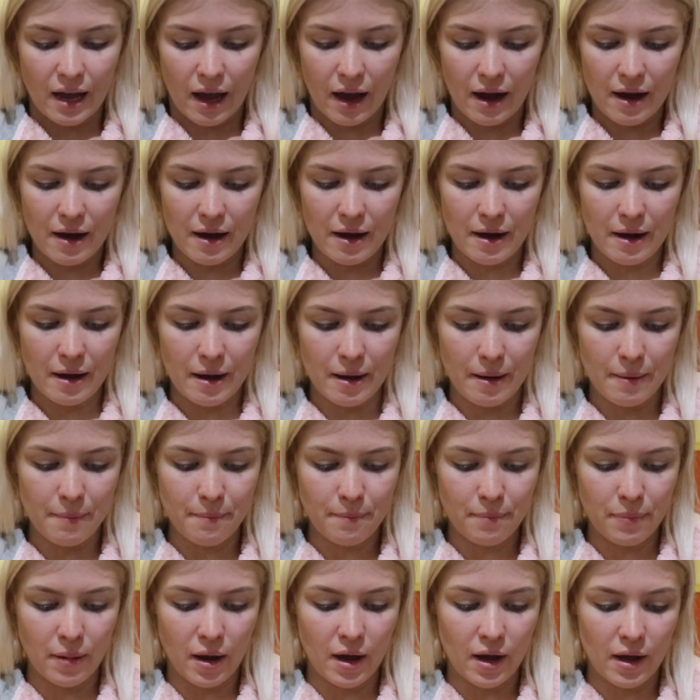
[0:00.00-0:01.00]

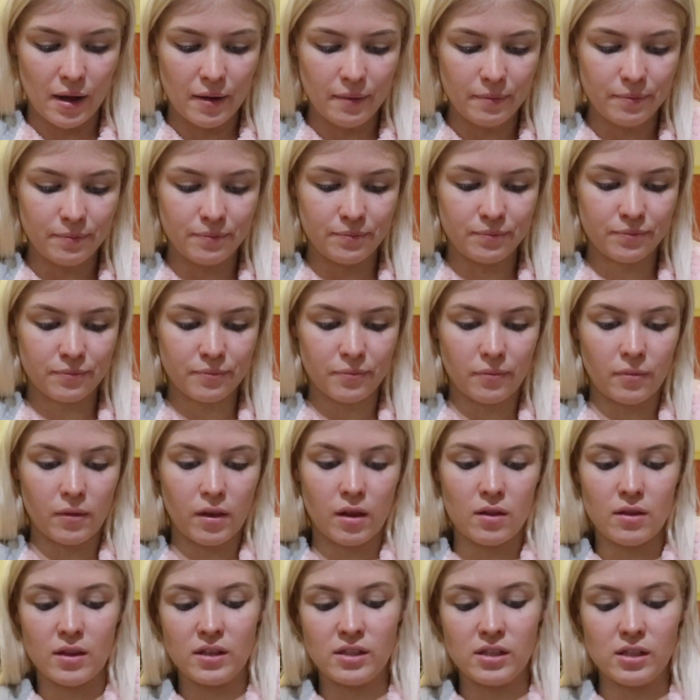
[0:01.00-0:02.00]
But
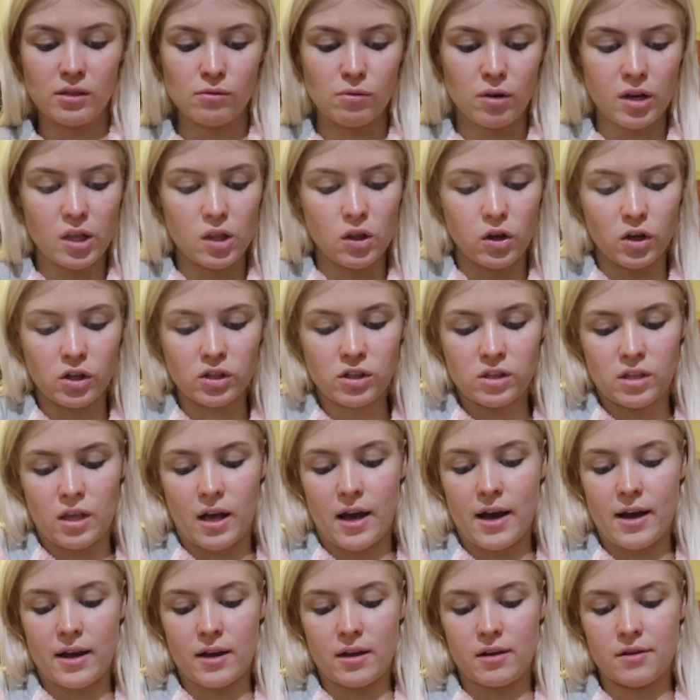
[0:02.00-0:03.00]
this is what it looks
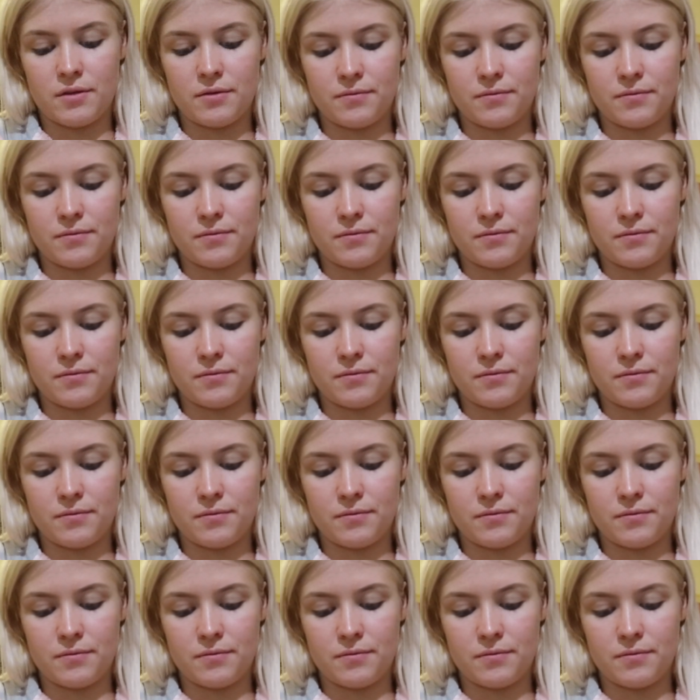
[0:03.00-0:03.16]
like.